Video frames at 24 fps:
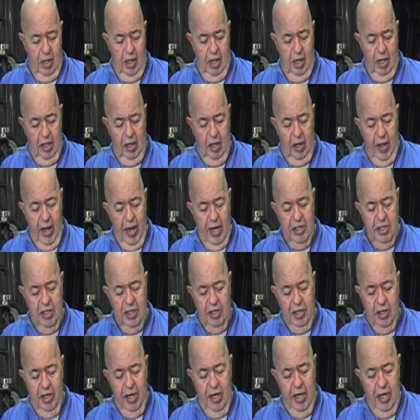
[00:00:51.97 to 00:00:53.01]
Get the
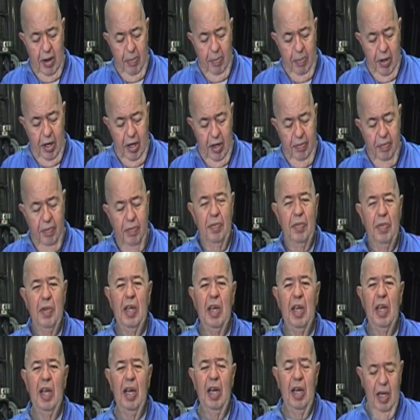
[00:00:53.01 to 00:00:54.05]
glasses cleaned up here.
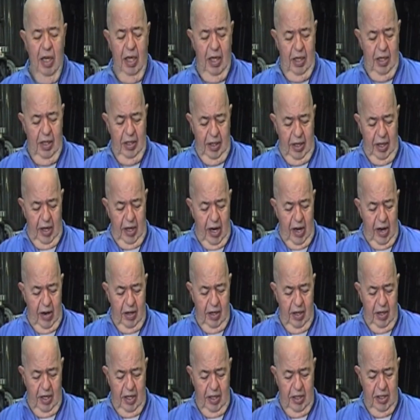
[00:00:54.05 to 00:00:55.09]
Then I
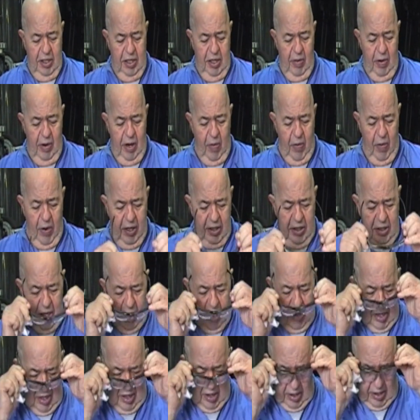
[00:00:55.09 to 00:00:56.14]
can see what I want to
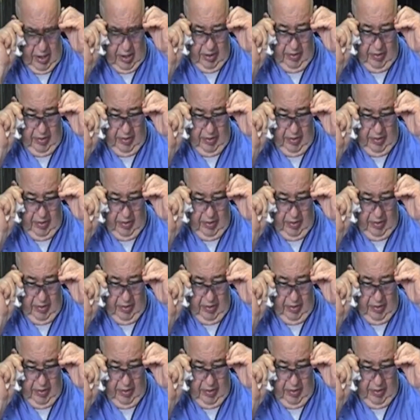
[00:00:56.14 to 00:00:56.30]
tell you.